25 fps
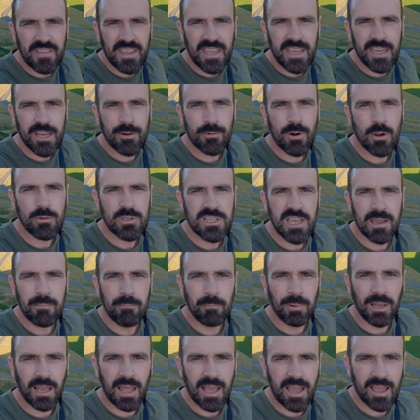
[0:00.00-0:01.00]
the Hero
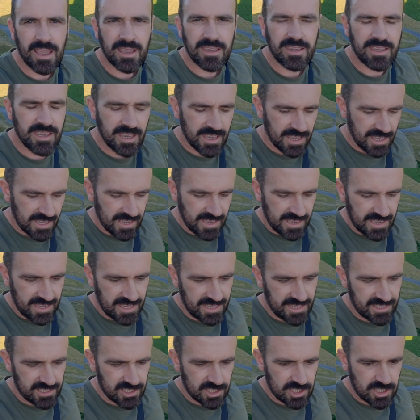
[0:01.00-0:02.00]
10 Black
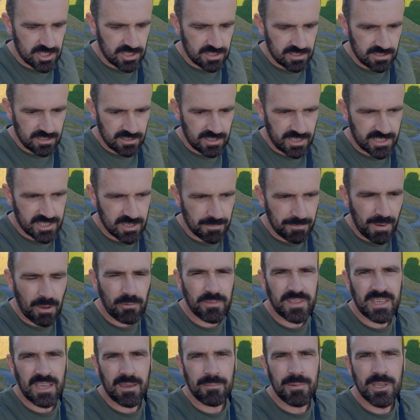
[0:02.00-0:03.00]
is it's
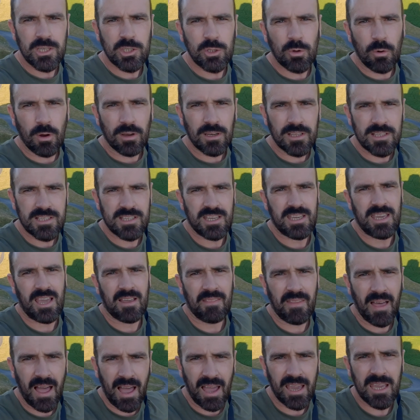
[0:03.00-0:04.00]
about the image quality
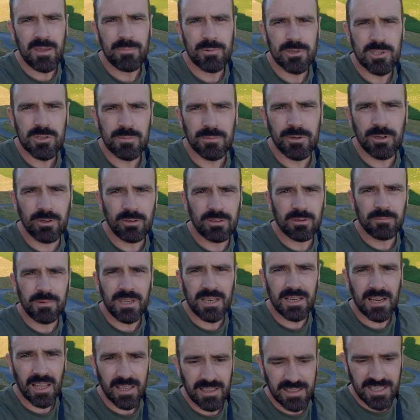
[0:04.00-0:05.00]
and the hyper smooth. I
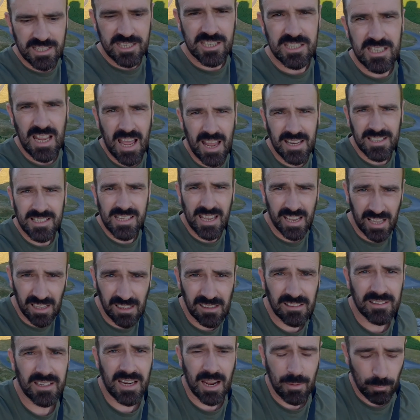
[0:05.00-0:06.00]
mean, like, this is
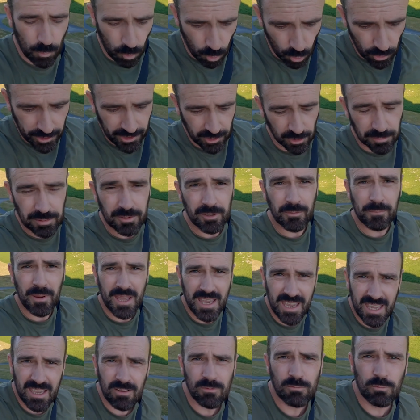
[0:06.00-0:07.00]
handheld and I'm walking up a
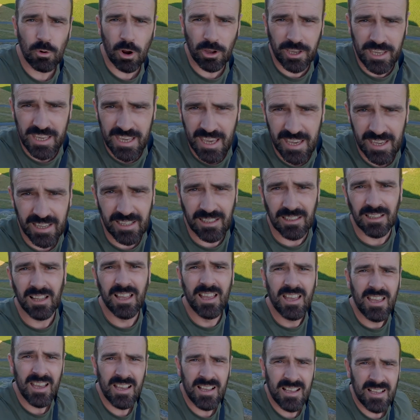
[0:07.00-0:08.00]
big rocky hill.
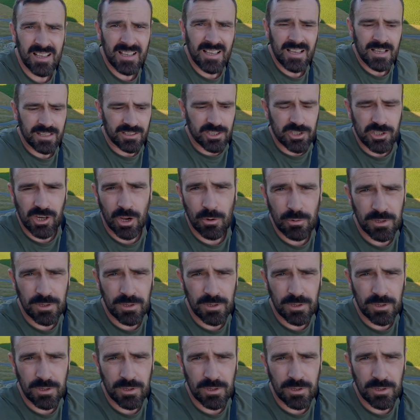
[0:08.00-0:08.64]
There's no